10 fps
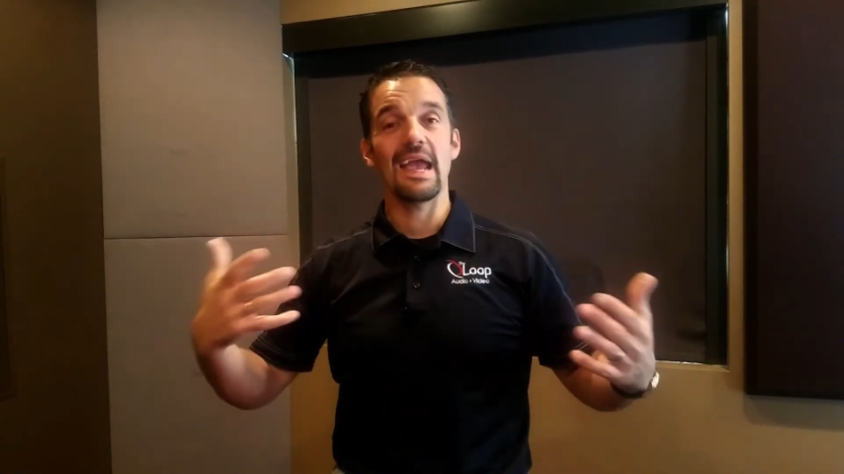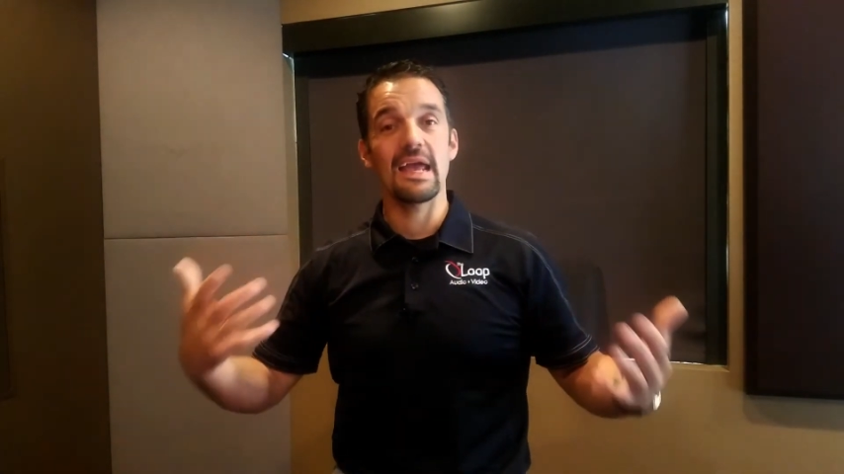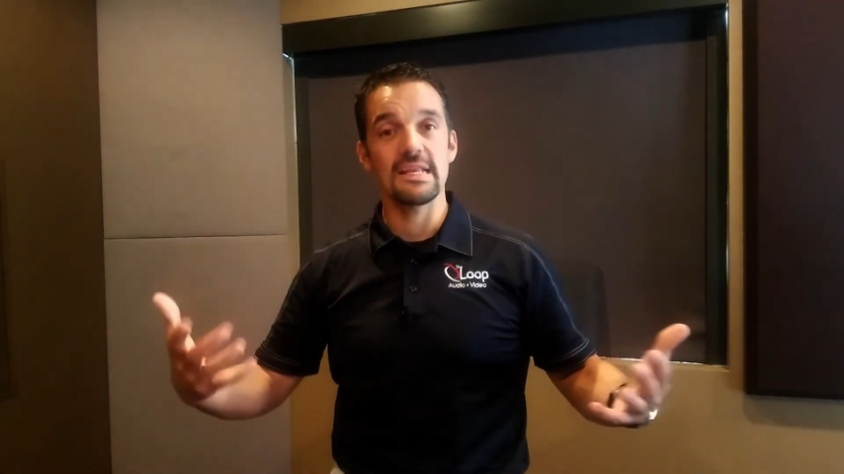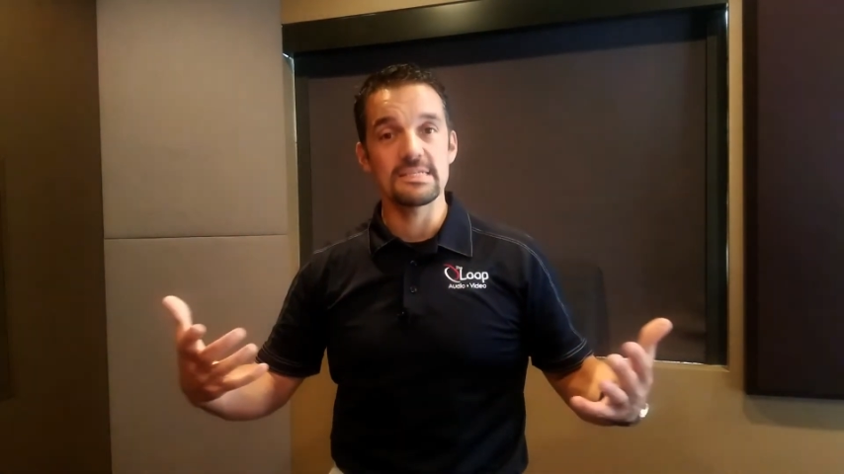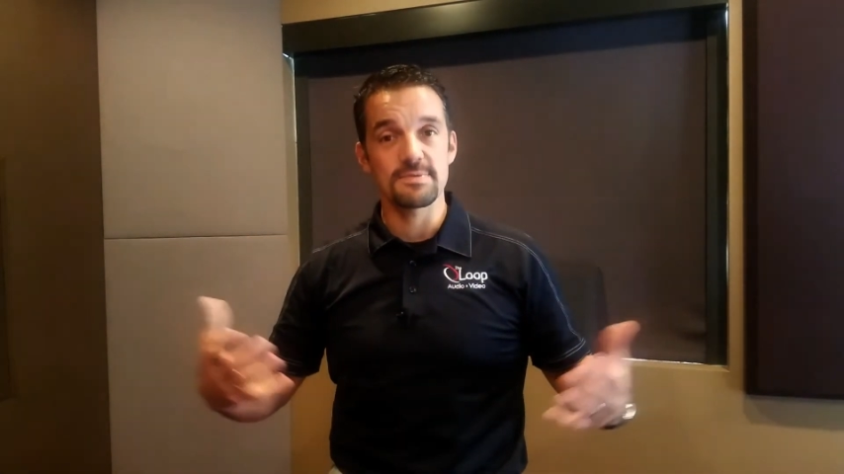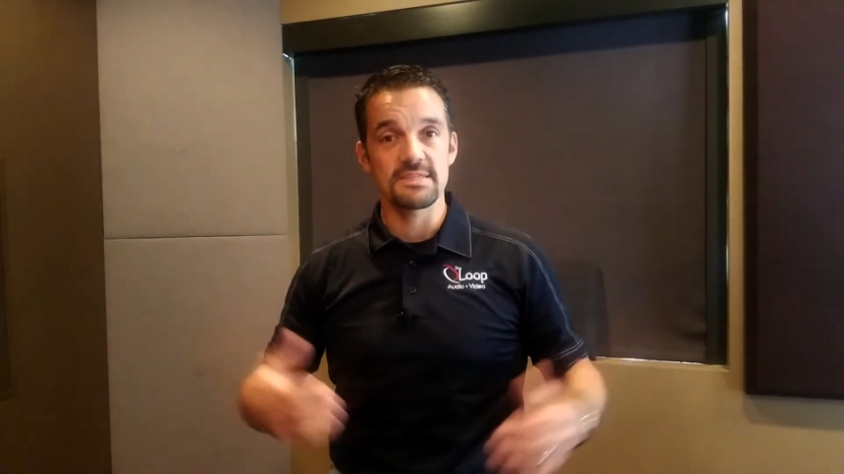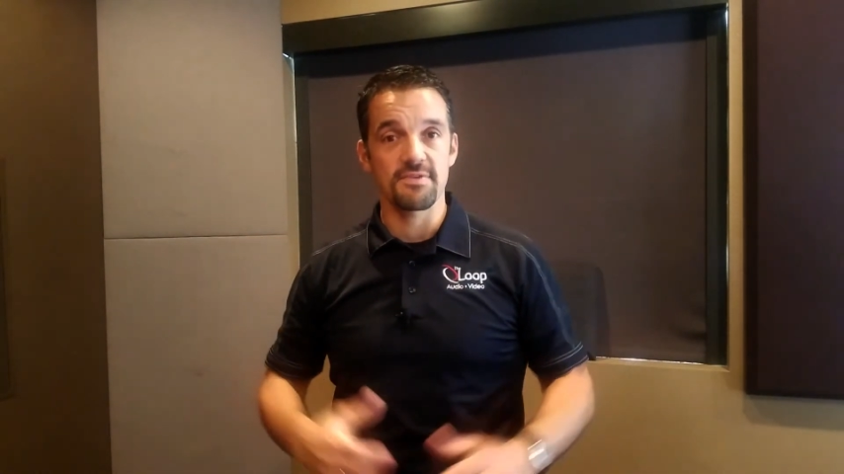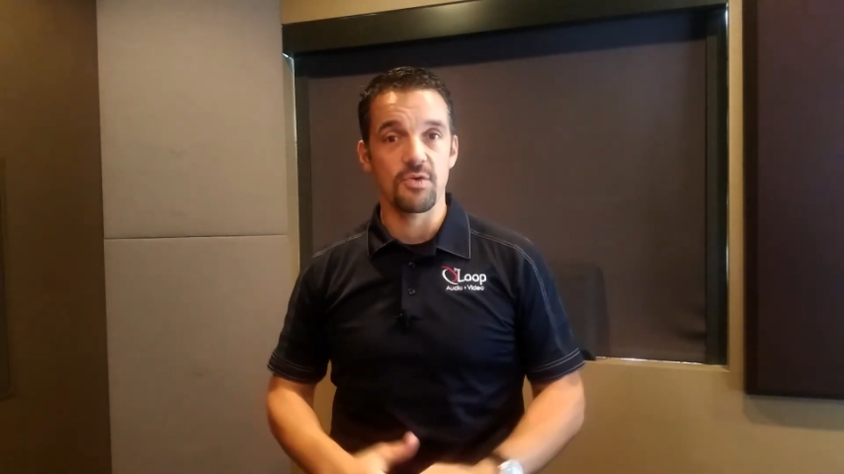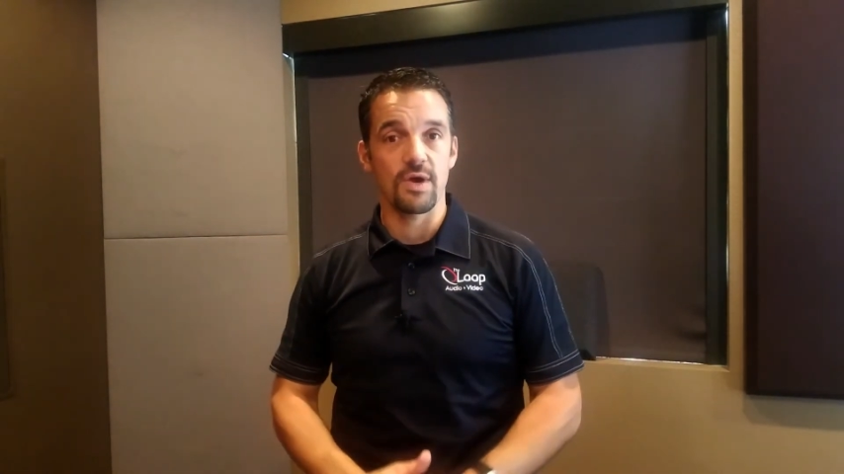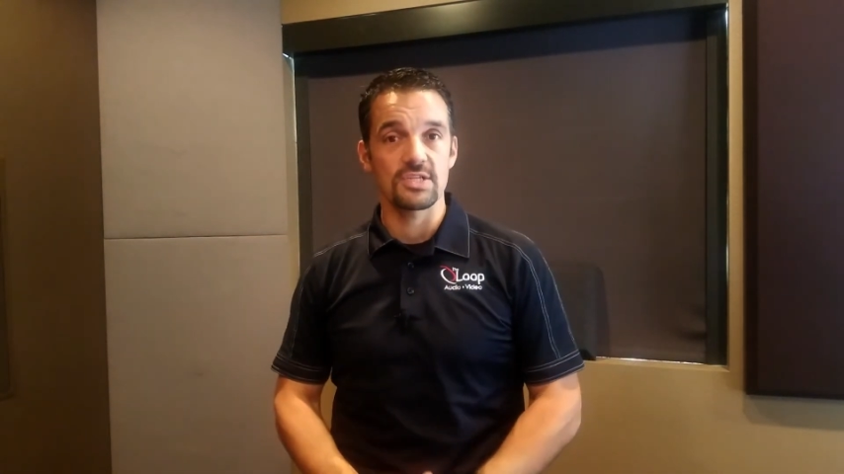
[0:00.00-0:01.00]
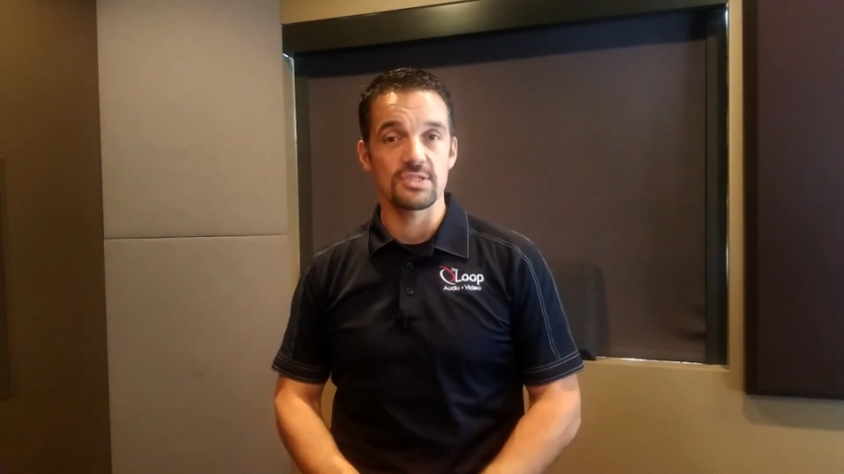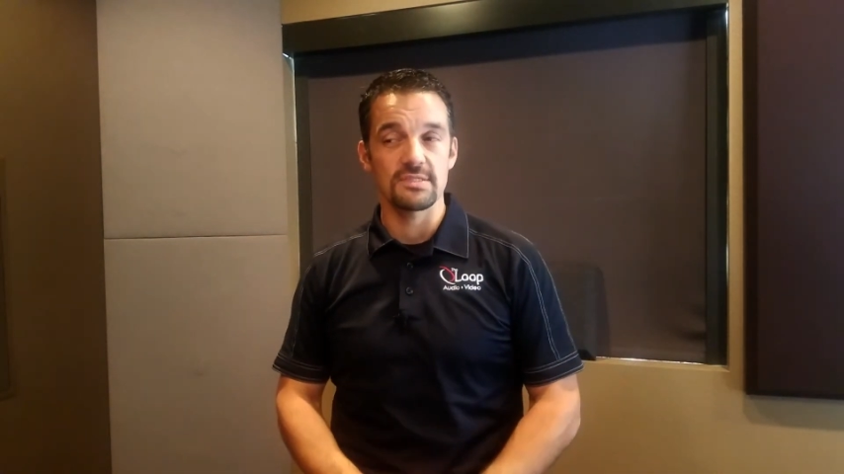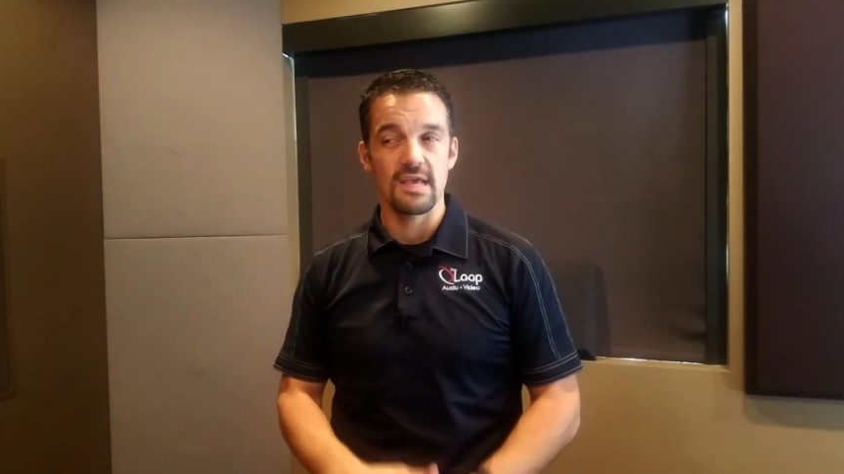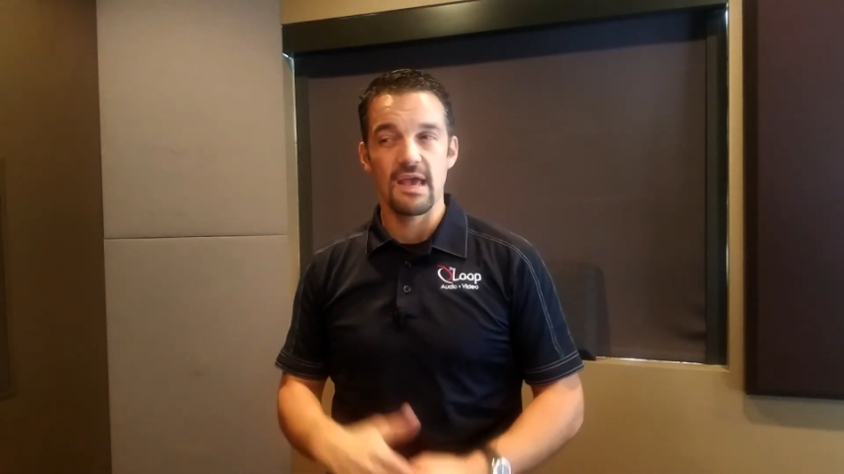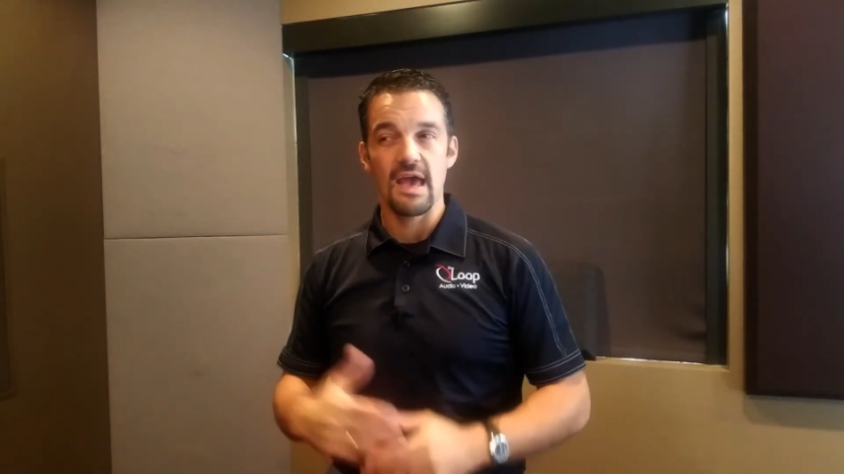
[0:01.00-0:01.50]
Any specific questions,